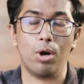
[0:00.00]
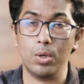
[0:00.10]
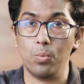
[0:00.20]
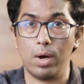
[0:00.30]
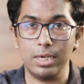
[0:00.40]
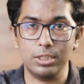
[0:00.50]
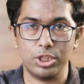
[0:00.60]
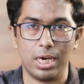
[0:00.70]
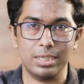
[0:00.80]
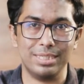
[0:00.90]
on one
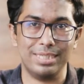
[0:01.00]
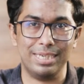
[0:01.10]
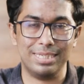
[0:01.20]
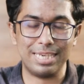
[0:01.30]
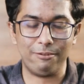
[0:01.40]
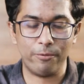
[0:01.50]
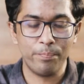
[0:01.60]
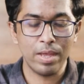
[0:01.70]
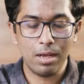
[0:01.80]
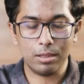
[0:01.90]
charge itself.
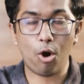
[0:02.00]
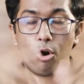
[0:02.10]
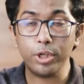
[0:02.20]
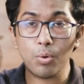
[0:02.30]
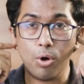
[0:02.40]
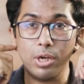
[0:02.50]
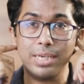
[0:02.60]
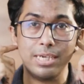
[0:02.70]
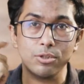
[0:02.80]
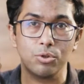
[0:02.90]
The audio
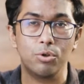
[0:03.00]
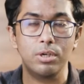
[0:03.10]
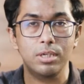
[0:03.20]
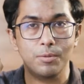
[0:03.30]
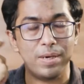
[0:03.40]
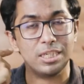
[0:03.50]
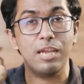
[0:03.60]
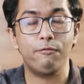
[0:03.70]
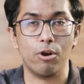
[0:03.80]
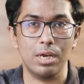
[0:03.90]
quality is good,
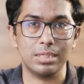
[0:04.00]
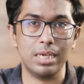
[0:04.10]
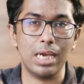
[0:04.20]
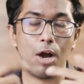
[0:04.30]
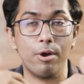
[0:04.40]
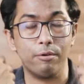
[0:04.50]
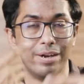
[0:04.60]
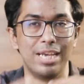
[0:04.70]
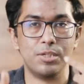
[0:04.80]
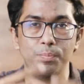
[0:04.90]
especially for listening. However,
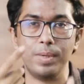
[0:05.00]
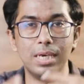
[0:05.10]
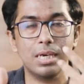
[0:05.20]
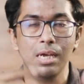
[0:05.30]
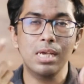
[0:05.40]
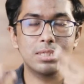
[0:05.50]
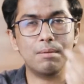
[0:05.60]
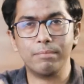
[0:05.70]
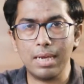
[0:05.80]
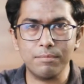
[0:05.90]
when I speak,
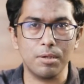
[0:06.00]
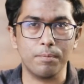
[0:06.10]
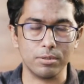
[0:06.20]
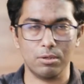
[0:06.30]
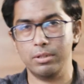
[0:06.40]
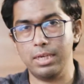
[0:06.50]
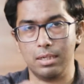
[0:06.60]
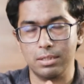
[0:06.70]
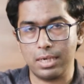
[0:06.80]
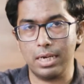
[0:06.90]
sometimes the person on the
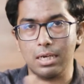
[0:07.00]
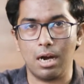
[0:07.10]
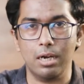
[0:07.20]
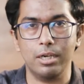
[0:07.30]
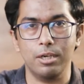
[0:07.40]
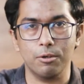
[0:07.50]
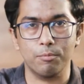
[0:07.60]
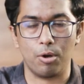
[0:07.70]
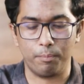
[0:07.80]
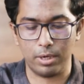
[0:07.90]
other side can't hear
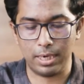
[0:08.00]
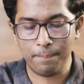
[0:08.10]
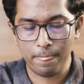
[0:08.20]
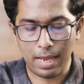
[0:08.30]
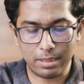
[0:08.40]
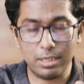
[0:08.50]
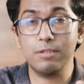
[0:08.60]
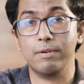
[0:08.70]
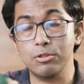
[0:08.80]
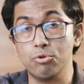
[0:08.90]
properly, and
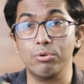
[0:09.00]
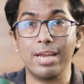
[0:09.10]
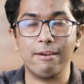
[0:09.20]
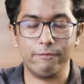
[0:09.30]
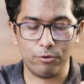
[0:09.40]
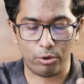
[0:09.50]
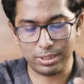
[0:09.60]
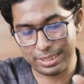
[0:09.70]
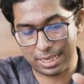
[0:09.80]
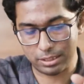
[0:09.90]
these ones don't have
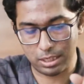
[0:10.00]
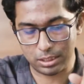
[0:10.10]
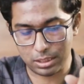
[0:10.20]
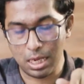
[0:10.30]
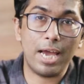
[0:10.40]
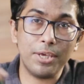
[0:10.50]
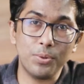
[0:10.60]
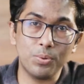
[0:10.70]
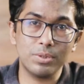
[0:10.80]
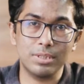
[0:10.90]
noise cancellation. I
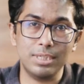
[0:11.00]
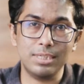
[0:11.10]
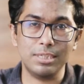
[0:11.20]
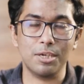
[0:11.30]
use these